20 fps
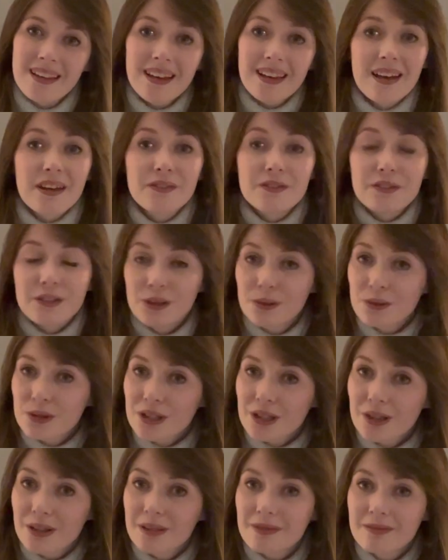and
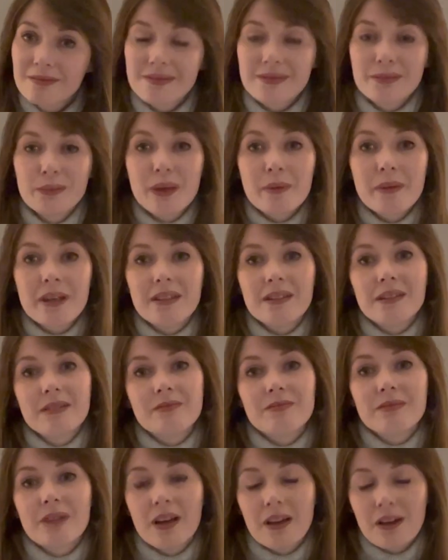future women.
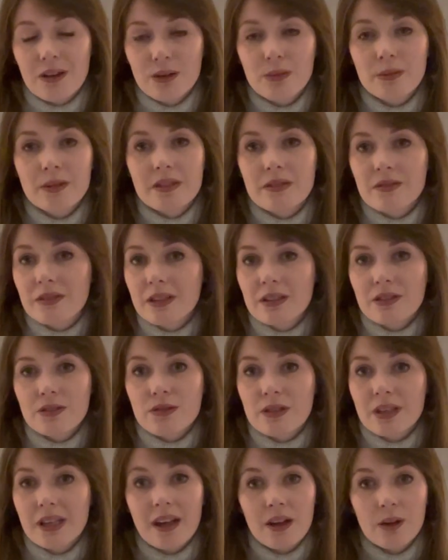I hope these videos
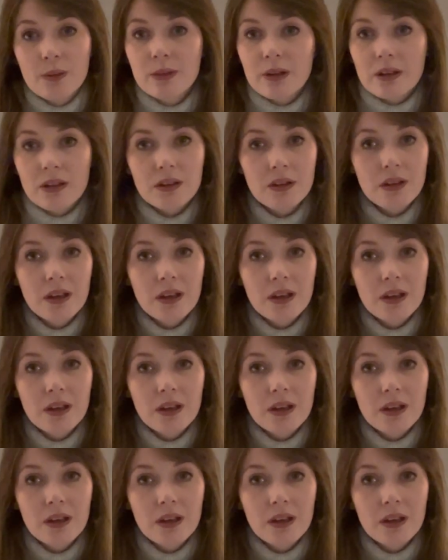really help you,